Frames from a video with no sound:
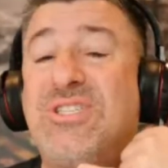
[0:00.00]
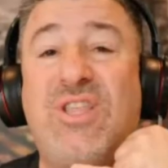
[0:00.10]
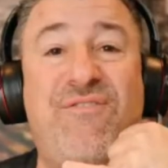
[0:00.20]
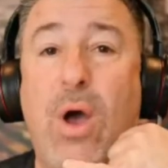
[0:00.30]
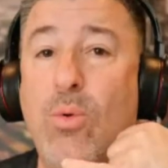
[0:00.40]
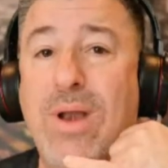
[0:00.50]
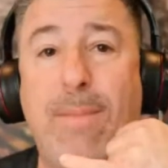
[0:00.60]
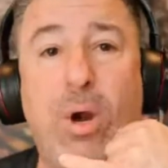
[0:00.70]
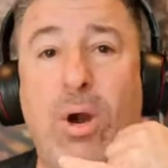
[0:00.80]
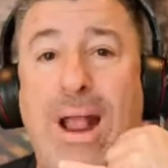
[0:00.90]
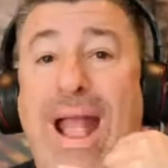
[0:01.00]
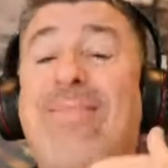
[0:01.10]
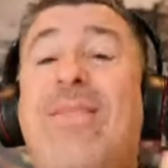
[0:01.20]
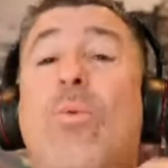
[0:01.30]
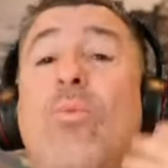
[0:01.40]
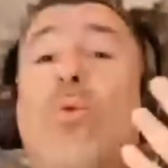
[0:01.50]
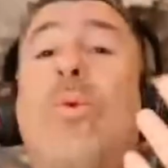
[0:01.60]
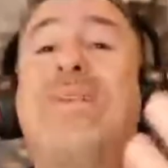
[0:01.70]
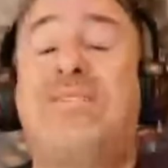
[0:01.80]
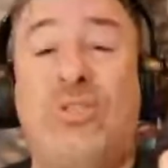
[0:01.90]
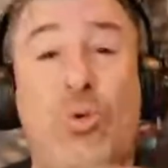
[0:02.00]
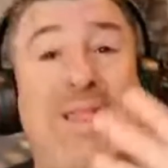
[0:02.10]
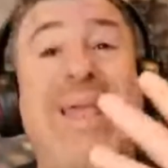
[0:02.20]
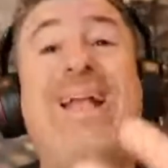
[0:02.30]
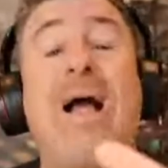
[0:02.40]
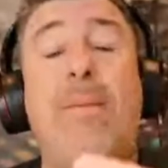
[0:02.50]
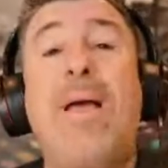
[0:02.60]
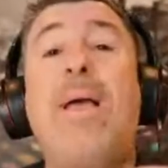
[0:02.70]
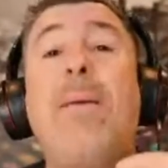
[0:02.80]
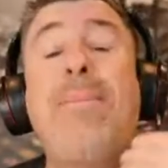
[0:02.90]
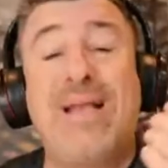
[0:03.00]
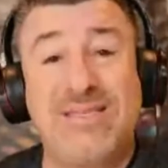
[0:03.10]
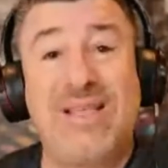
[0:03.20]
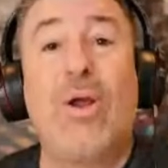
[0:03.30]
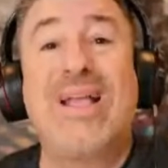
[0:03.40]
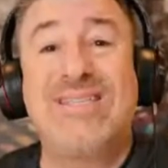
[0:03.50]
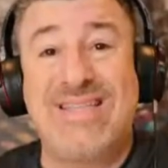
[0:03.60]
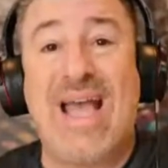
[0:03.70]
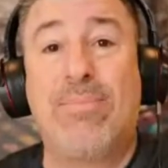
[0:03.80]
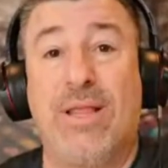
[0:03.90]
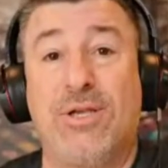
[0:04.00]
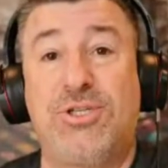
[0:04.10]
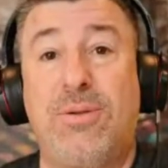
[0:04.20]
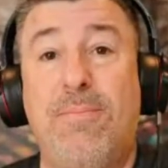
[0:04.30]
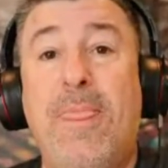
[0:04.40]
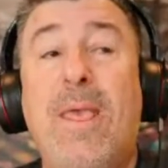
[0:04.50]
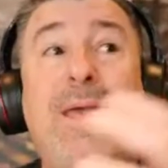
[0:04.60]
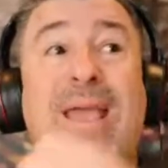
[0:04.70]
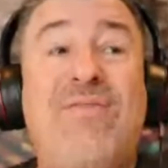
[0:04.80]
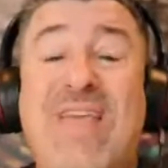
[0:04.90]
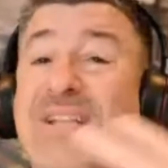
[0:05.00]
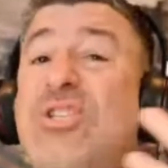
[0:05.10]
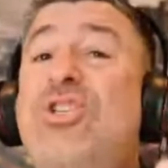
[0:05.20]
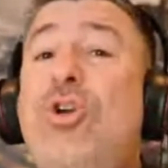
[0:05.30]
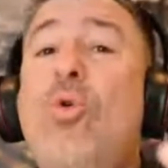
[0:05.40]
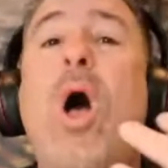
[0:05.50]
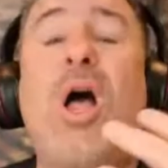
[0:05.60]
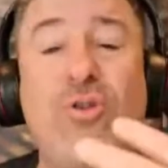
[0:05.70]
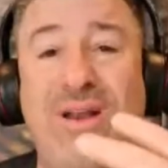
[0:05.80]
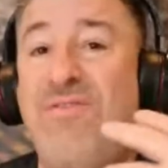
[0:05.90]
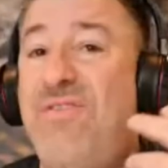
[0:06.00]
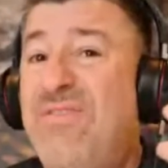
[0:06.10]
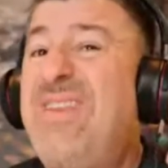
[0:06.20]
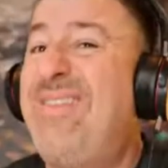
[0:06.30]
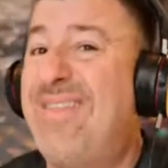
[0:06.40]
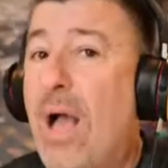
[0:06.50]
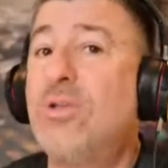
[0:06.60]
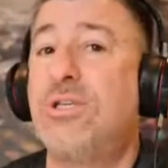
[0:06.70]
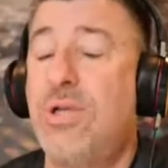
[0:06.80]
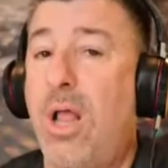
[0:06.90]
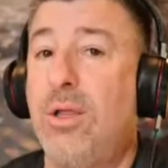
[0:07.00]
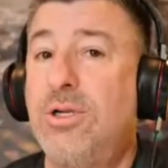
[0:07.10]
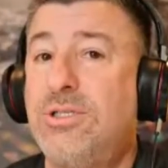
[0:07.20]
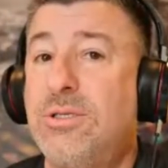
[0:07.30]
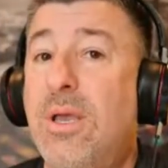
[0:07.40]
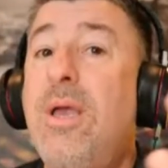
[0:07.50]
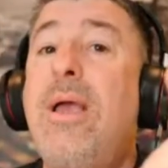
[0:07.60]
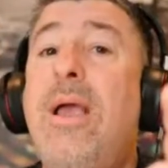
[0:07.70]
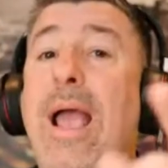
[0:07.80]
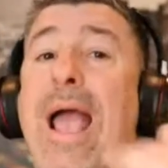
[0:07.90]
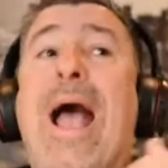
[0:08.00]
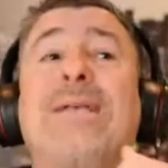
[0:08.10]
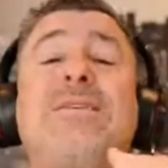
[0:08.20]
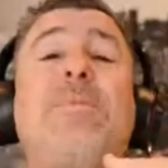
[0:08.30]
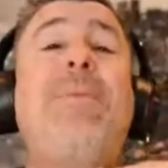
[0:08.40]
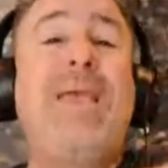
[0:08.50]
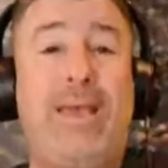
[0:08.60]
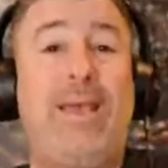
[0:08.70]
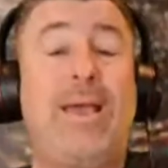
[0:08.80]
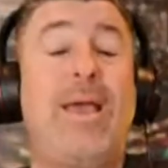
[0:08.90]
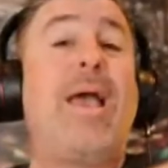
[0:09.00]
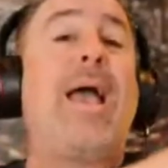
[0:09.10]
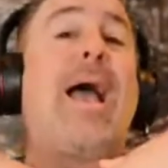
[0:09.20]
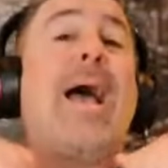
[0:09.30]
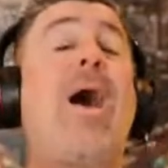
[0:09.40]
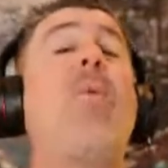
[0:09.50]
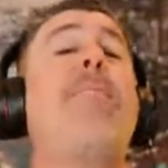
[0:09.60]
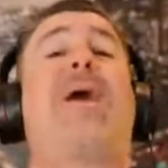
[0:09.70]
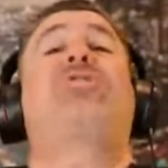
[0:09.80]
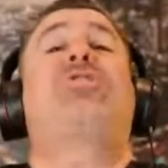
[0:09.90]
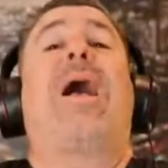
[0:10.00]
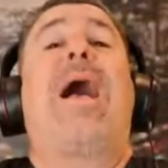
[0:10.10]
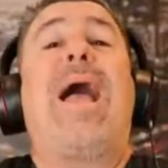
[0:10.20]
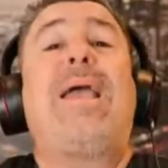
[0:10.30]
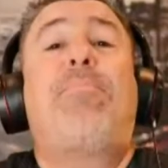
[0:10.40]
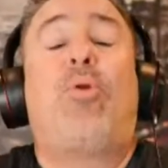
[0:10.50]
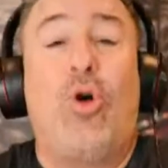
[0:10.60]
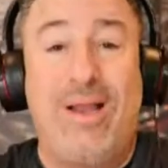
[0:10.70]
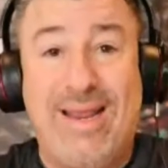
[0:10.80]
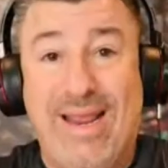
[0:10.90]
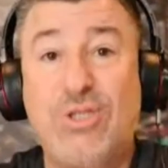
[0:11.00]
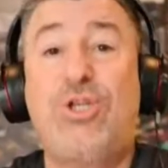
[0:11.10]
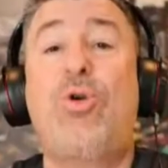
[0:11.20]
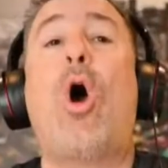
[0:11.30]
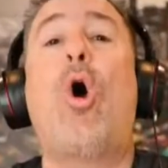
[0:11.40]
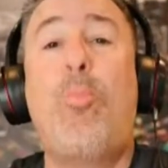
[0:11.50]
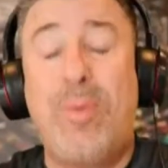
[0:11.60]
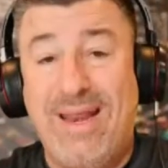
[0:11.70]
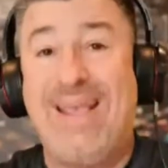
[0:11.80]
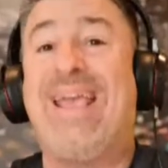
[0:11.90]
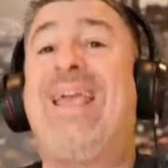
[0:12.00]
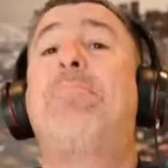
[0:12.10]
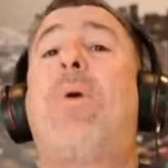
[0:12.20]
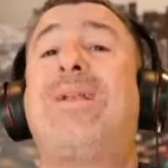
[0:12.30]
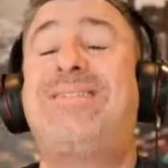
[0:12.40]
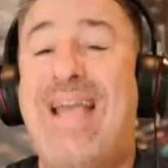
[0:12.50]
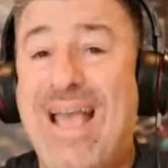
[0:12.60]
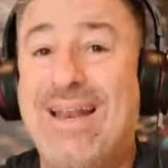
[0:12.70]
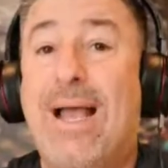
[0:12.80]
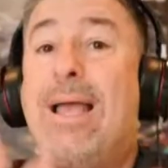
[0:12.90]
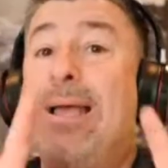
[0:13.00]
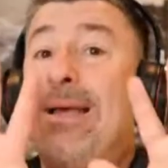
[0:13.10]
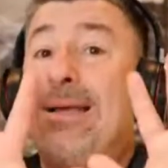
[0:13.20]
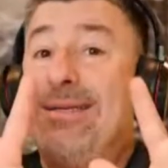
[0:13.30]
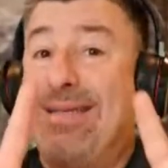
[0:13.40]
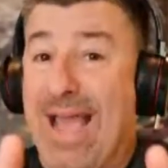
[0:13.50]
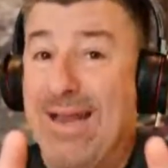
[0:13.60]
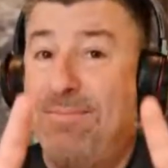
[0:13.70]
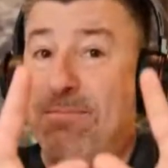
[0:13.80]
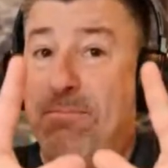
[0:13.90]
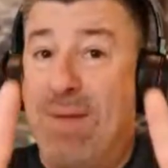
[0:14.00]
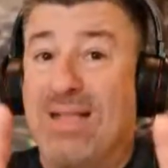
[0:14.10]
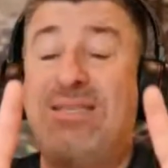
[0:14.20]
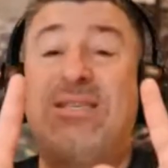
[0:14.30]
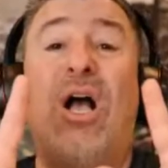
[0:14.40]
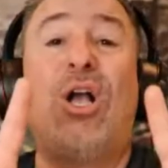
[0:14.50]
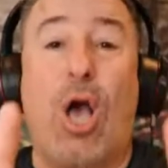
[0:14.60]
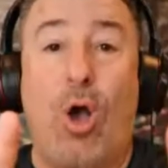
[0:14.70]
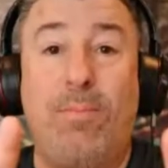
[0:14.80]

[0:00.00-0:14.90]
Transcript: which is the phone number and the, the residual income because they're established. If that's $250,000, ask me how much I put into opening in Montana 10 months ago.